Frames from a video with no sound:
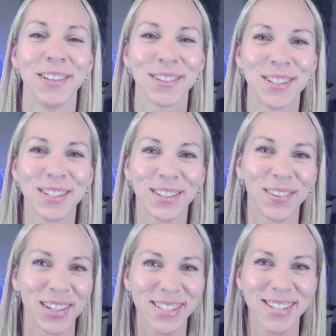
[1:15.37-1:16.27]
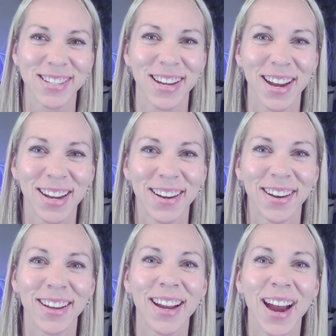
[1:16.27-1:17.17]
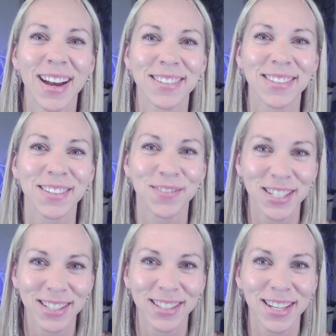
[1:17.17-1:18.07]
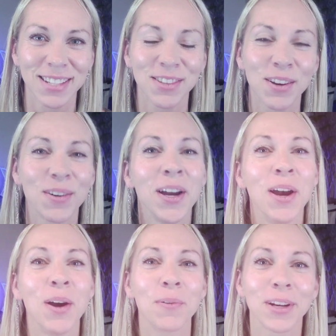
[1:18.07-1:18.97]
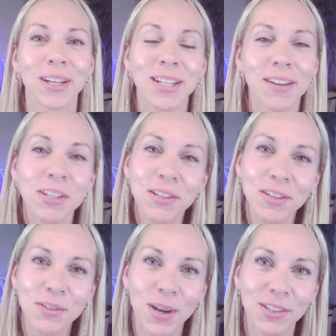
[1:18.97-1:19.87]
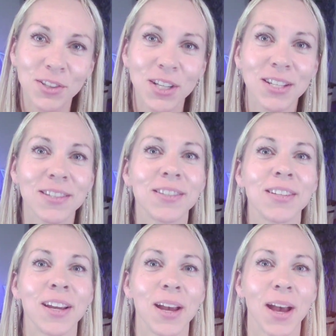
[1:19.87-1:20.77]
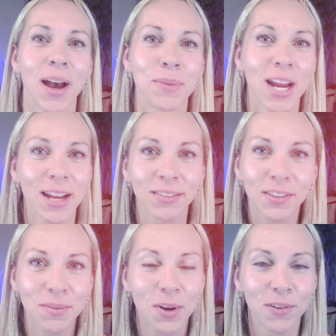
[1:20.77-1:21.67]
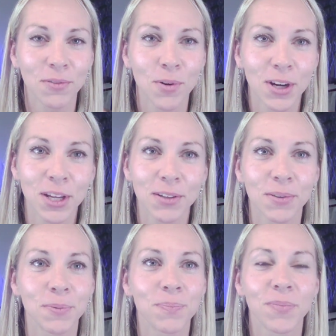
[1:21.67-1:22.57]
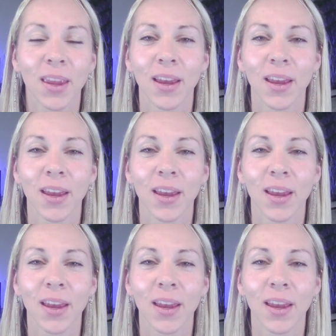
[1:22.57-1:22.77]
This is a question I got asked recently. So we're going to dive into these questions. I'm going to answer them all for you.